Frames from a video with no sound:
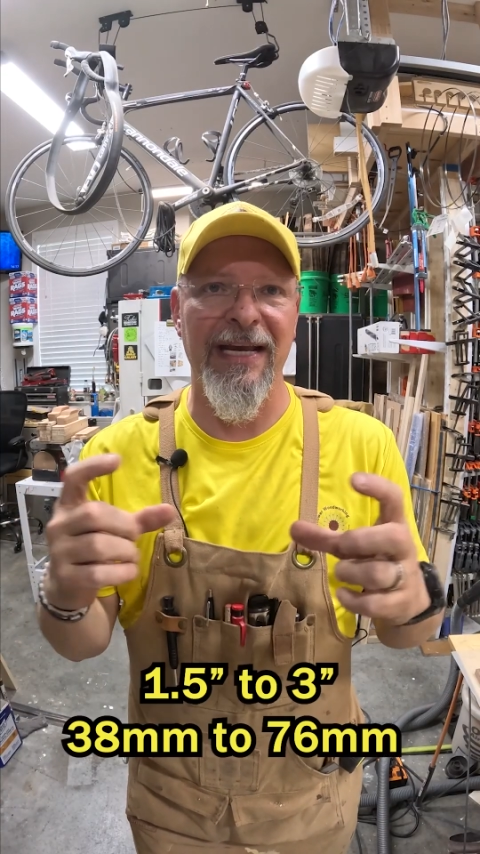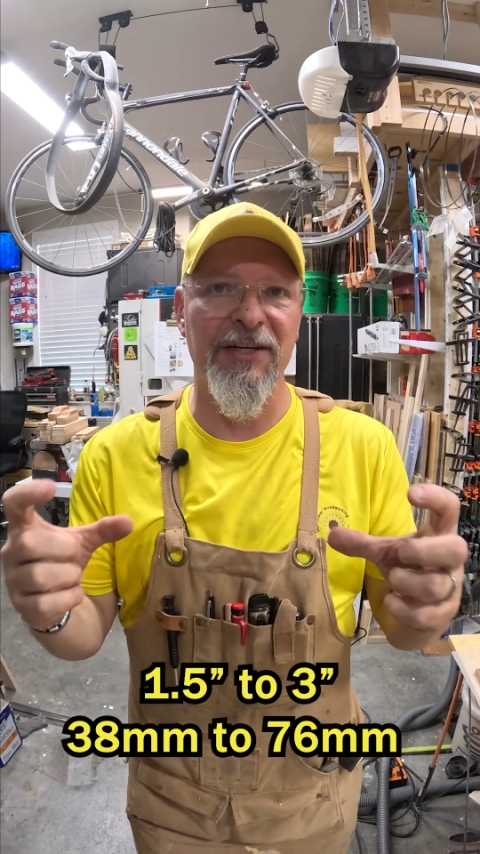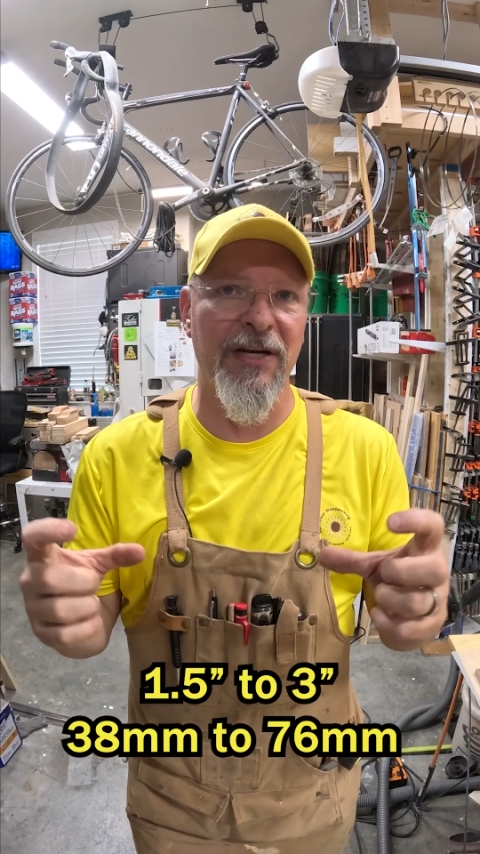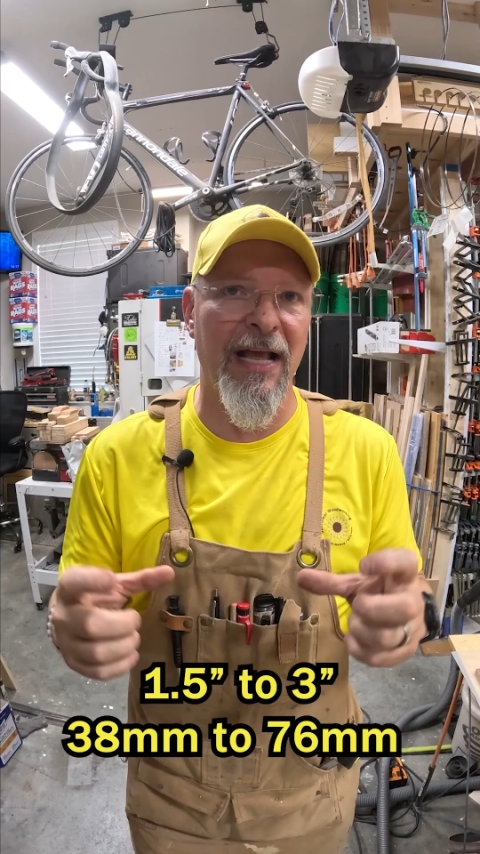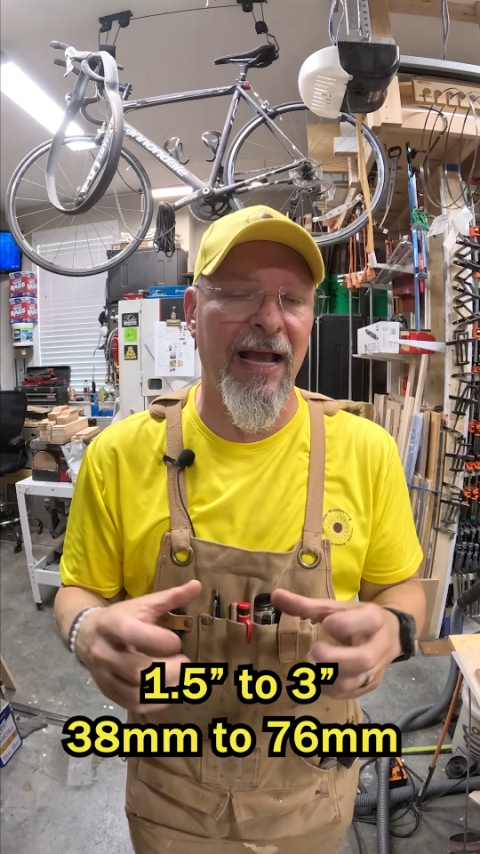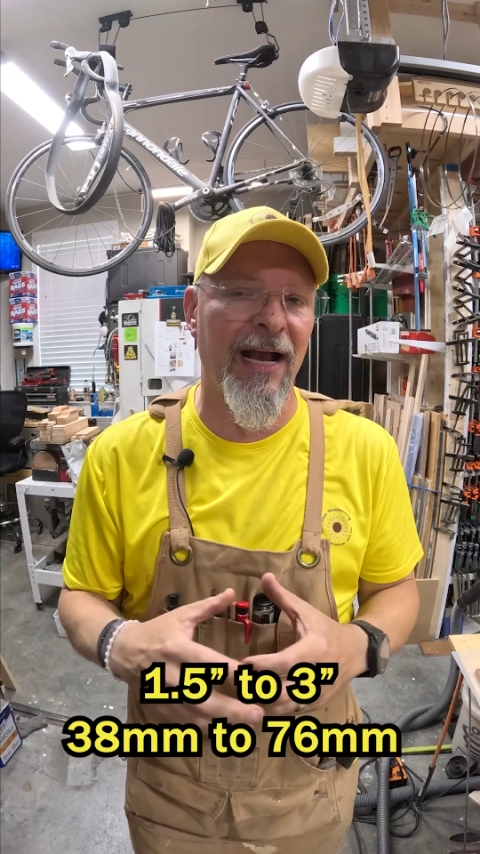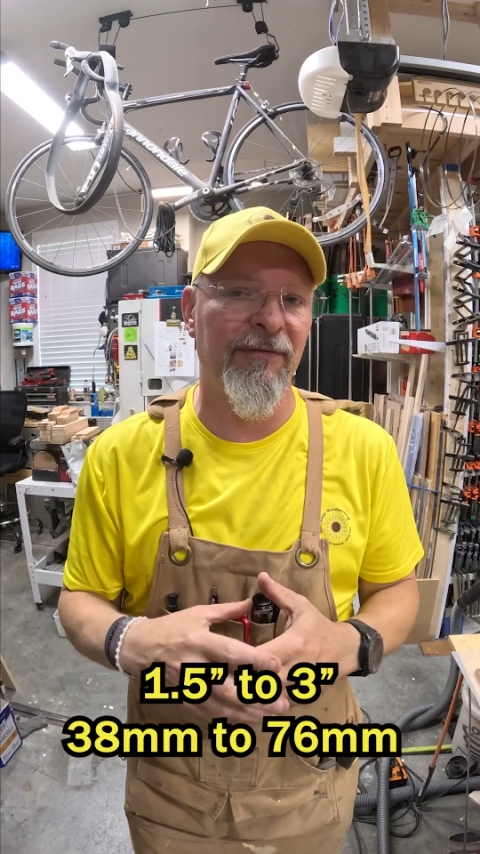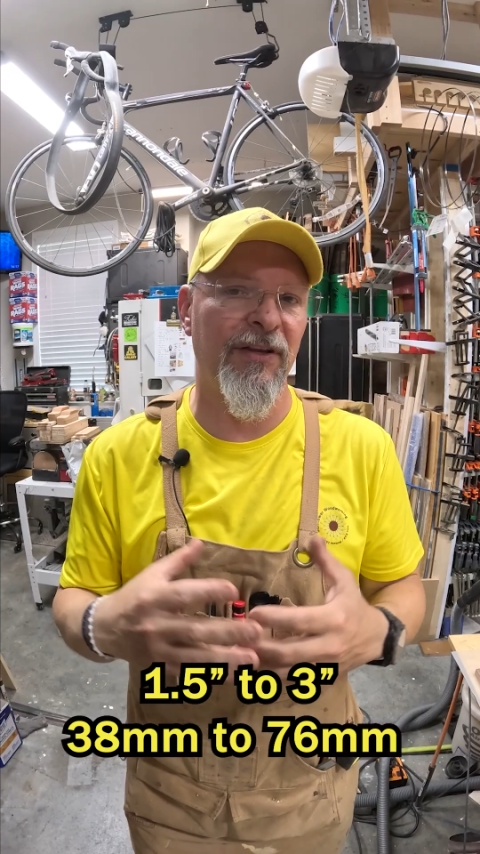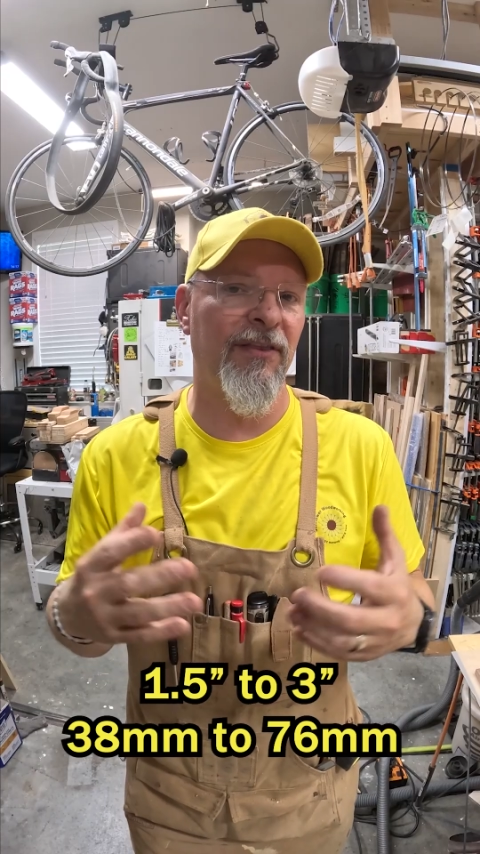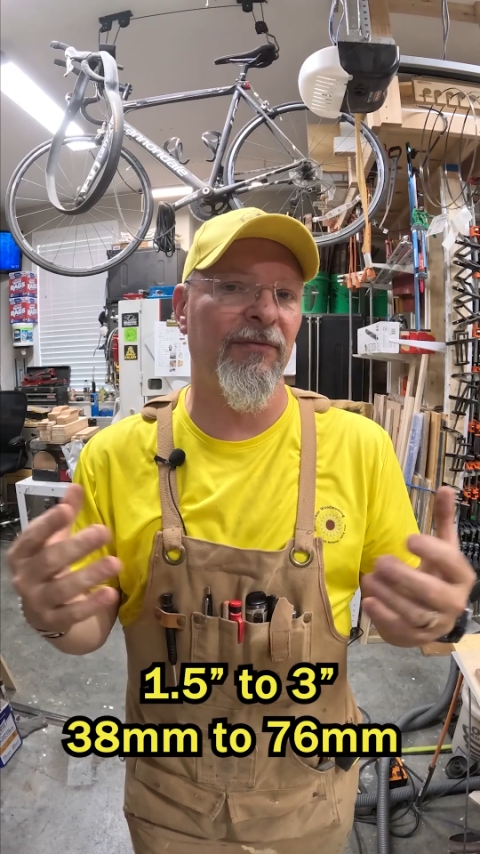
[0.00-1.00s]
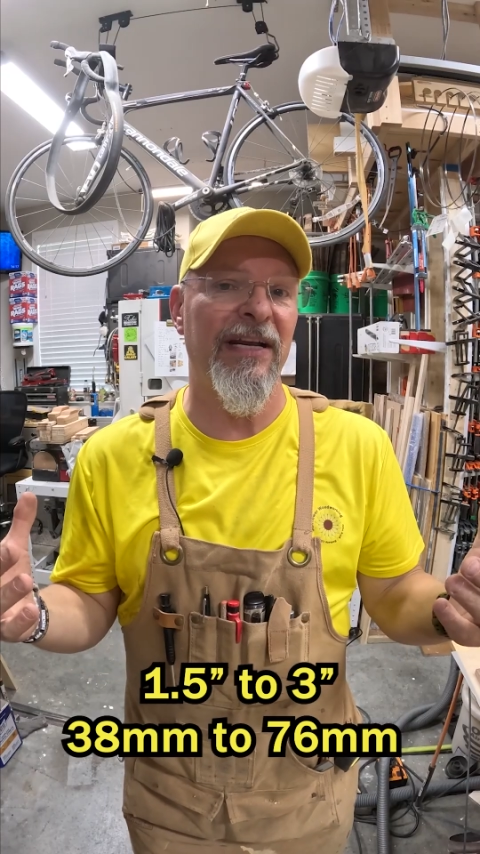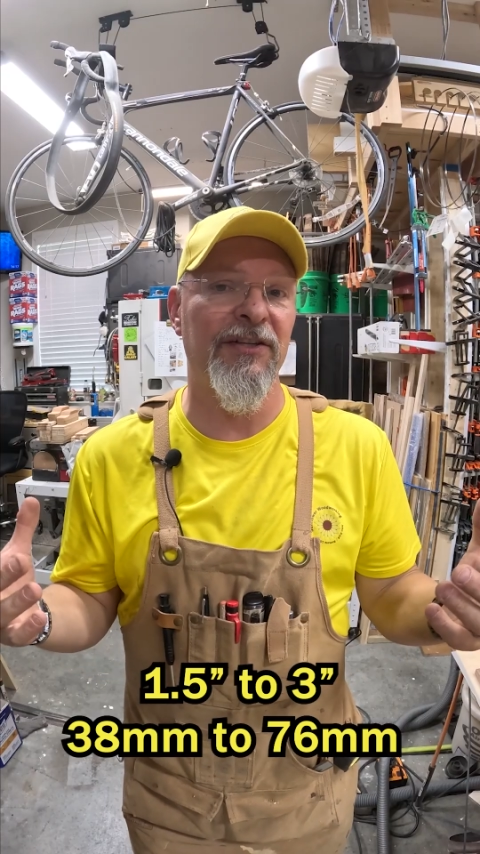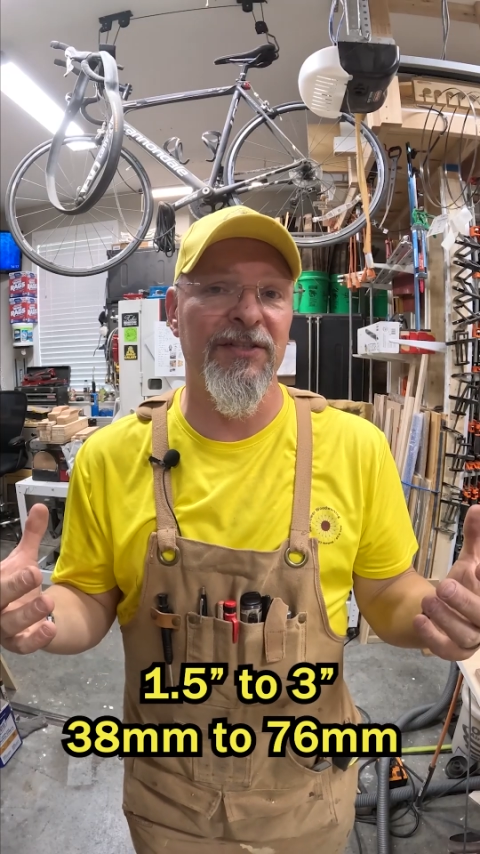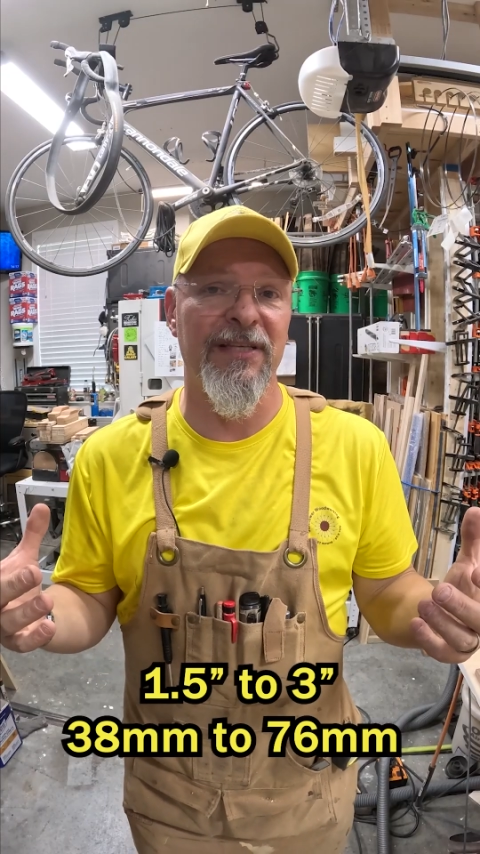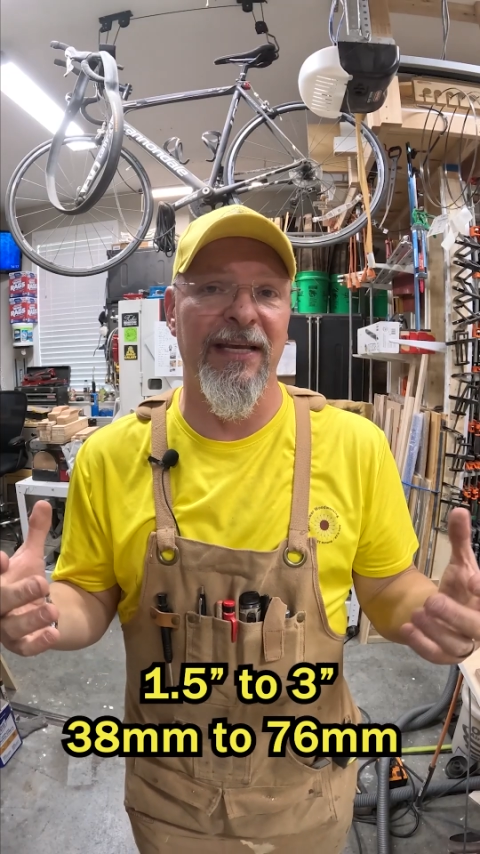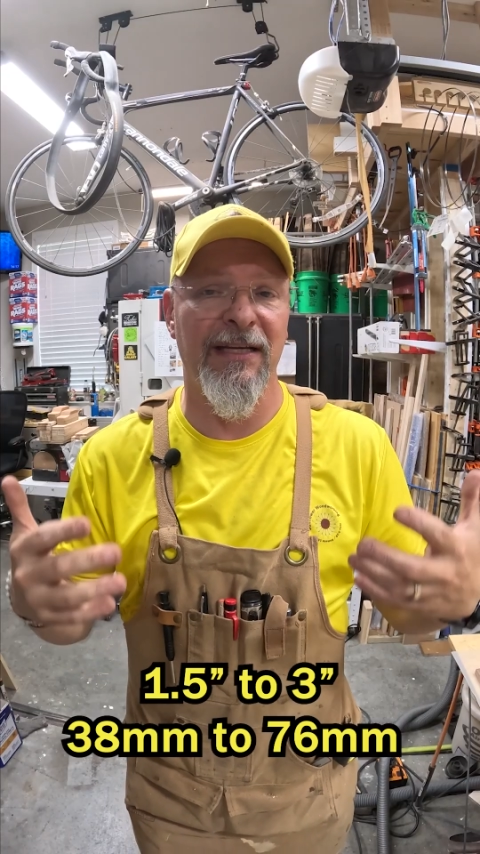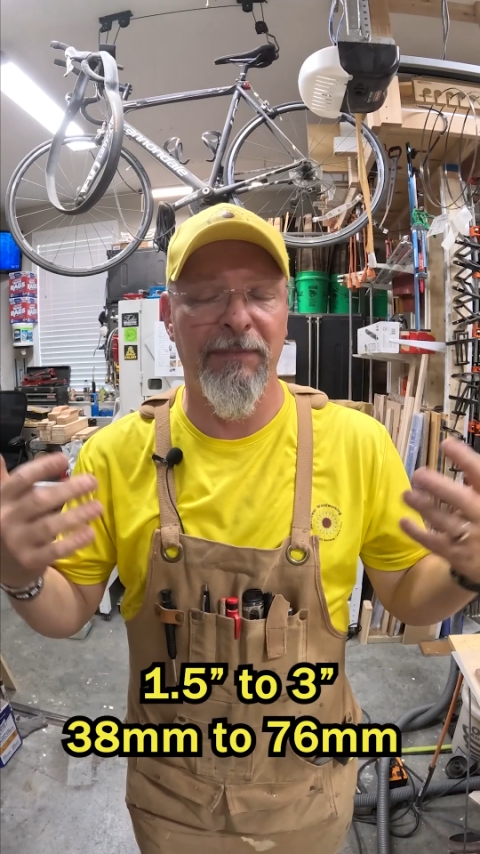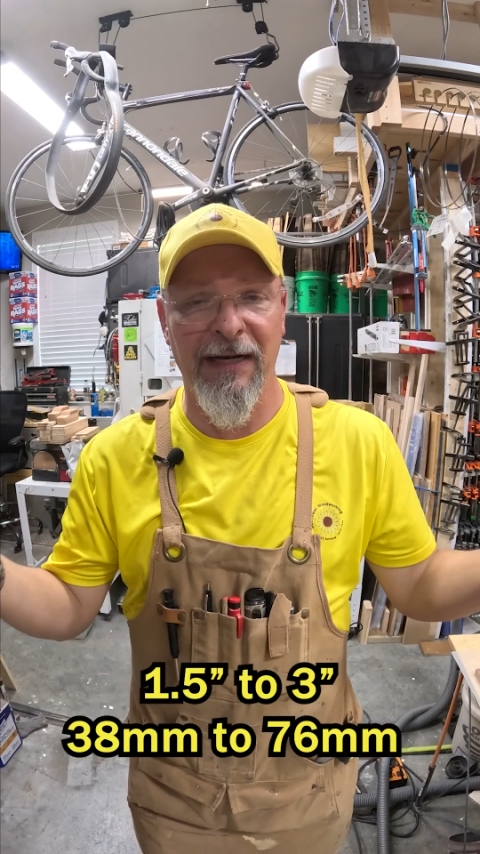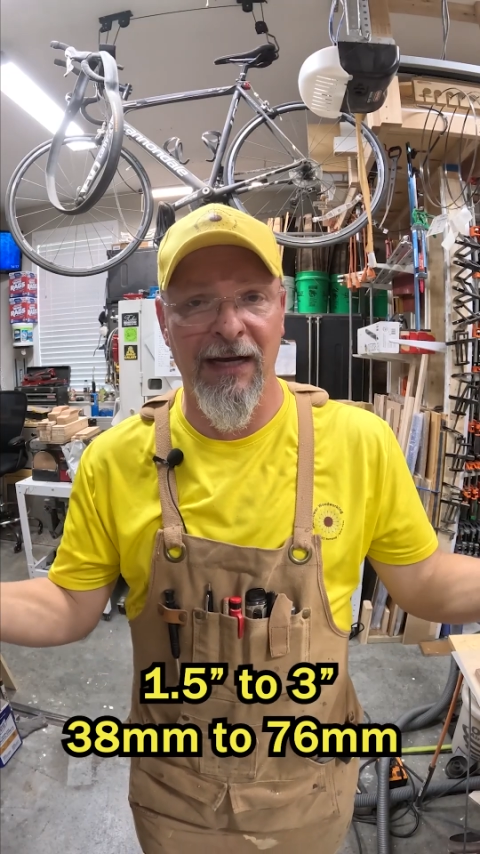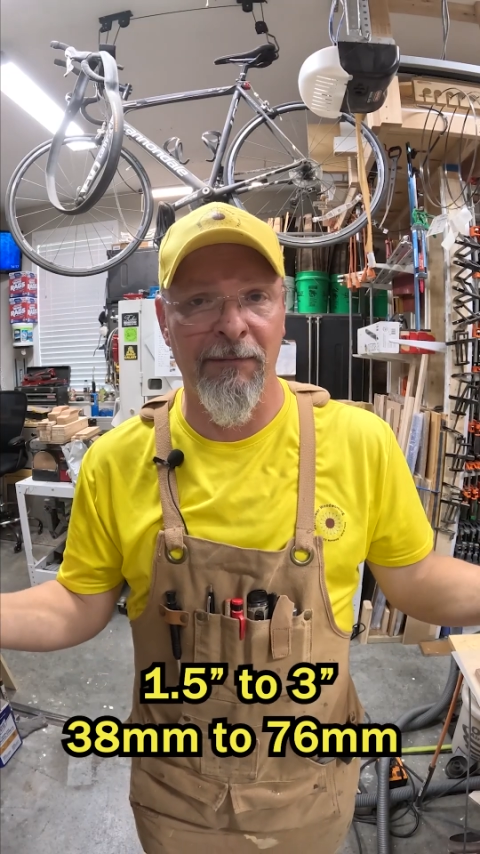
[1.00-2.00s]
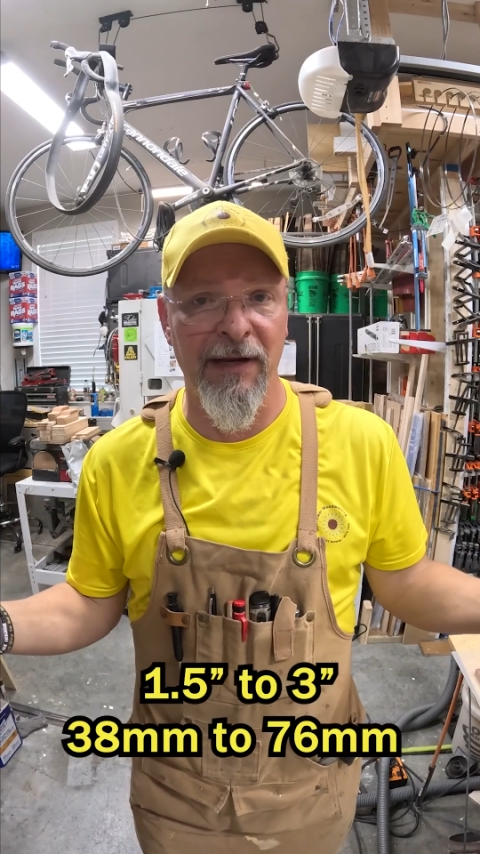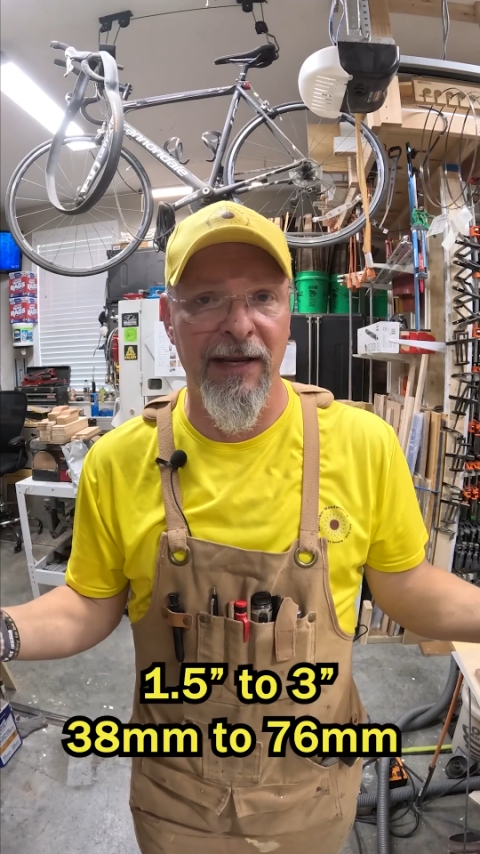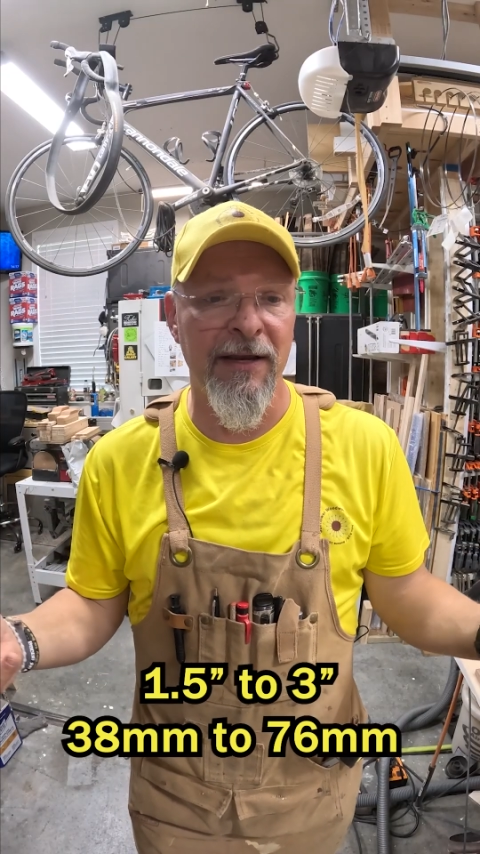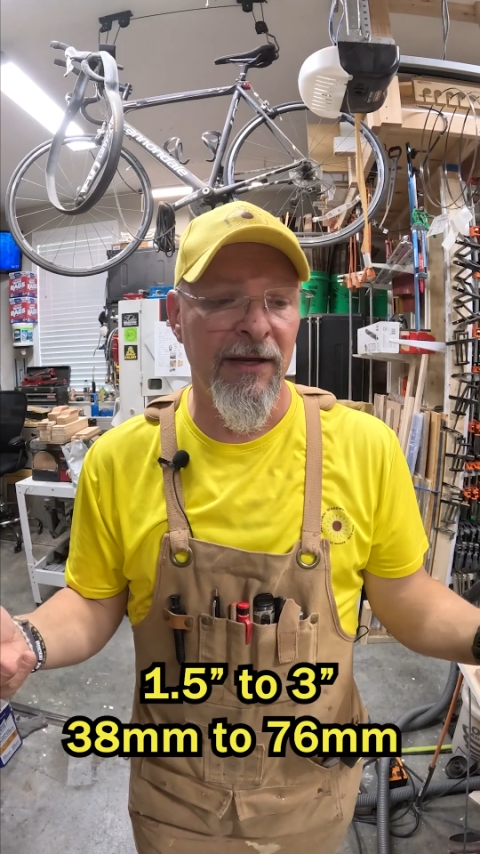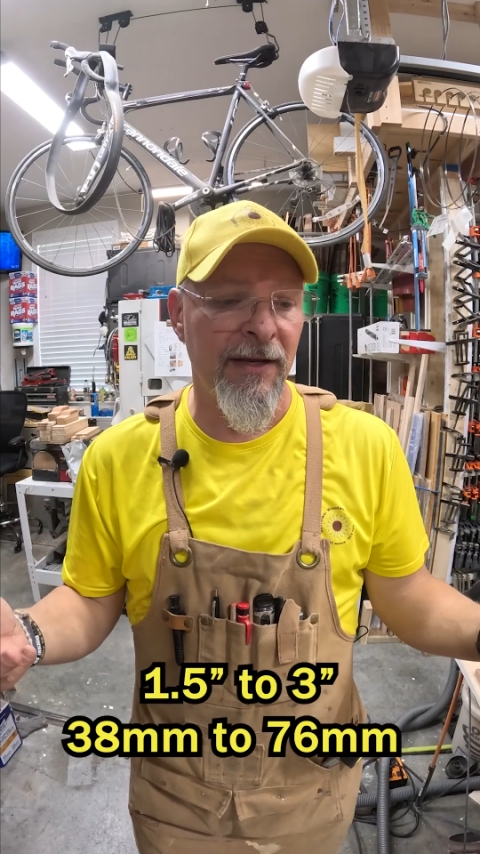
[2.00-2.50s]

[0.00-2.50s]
1.5 to 3 inches thick, depending on how many